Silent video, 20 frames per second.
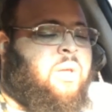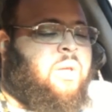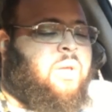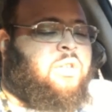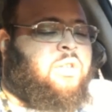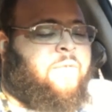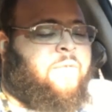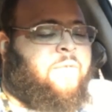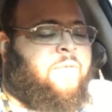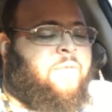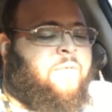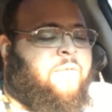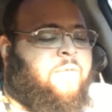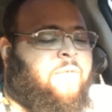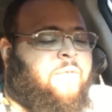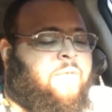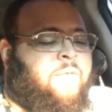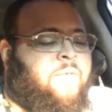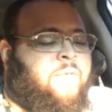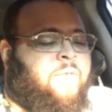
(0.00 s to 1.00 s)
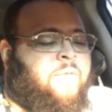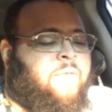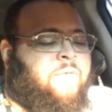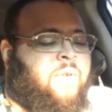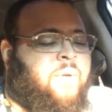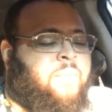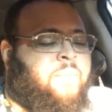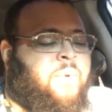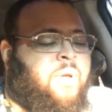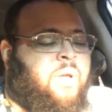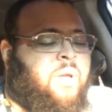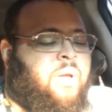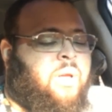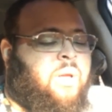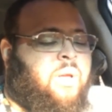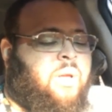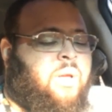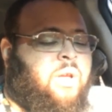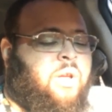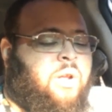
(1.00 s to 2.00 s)
It's gonna be hard to hide from
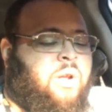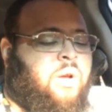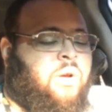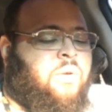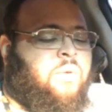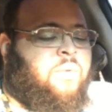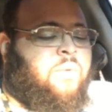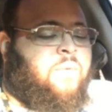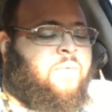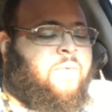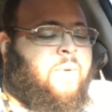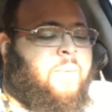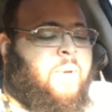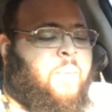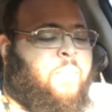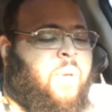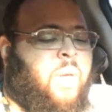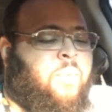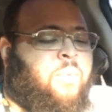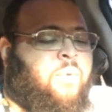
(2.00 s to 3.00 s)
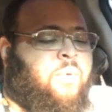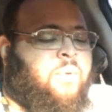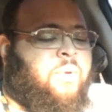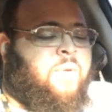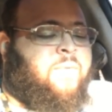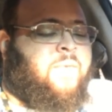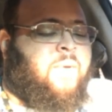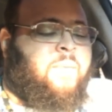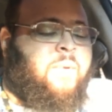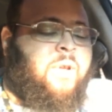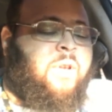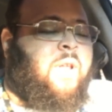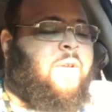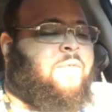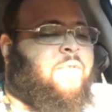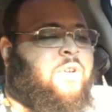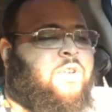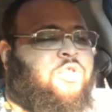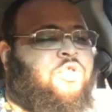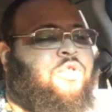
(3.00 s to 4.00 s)
the people, from the
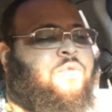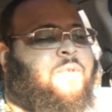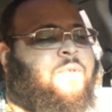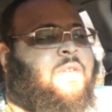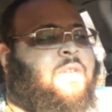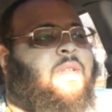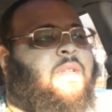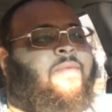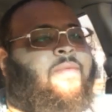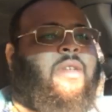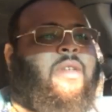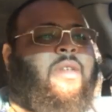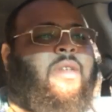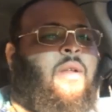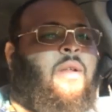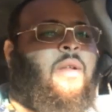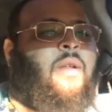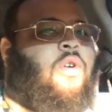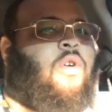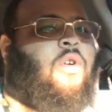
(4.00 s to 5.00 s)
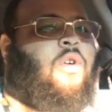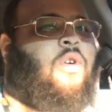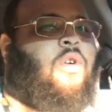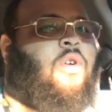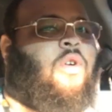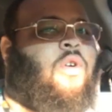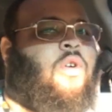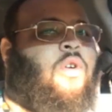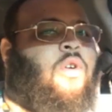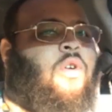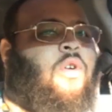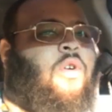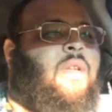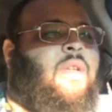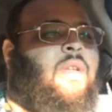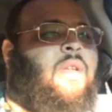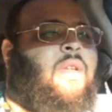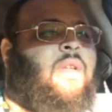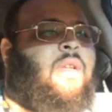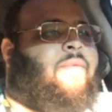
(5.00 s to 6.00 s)
different troops and stuff that's gonna be
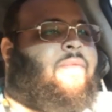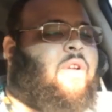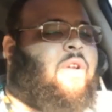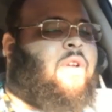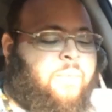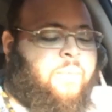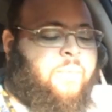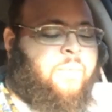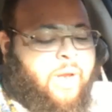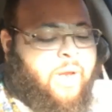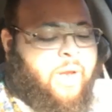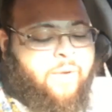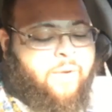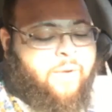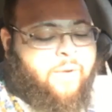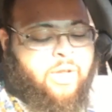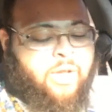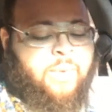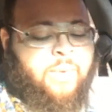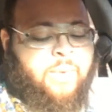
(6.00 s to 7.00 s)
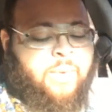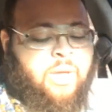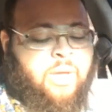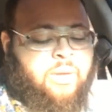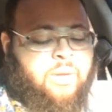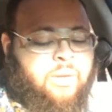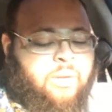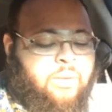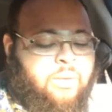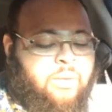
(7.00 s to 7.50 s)
patrolling these different urban areas, man.